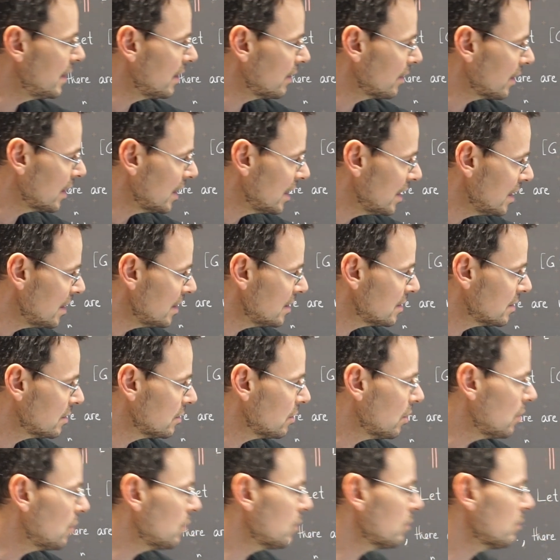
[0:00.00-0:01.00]
there is
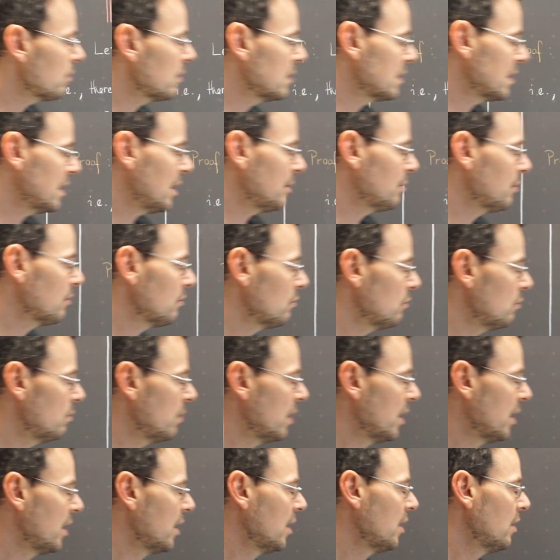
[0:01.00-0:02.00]
no
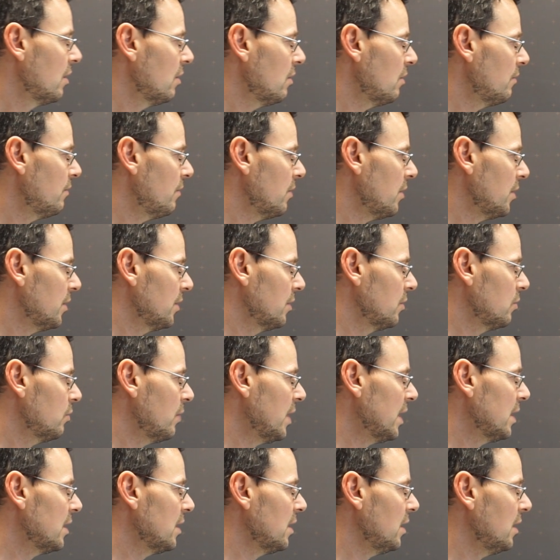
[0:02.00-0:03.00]
subgroup of order
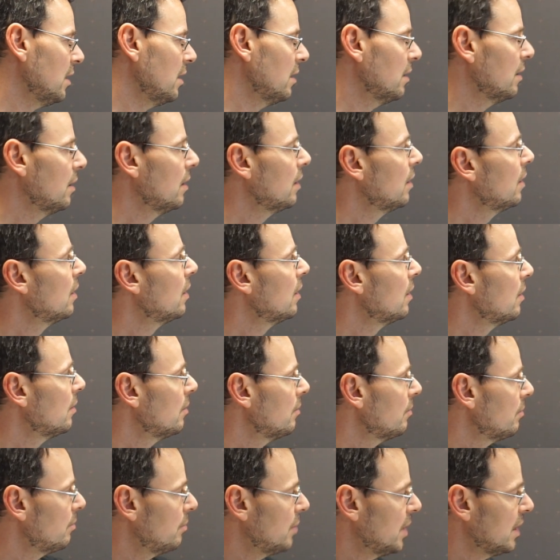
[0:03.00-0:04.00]
20.
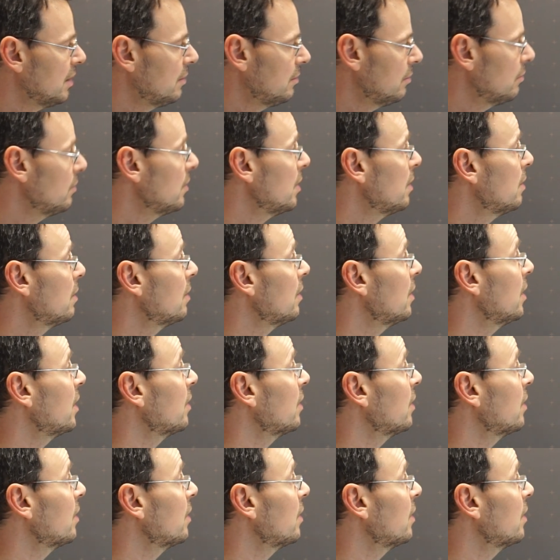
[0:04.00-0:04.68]
But with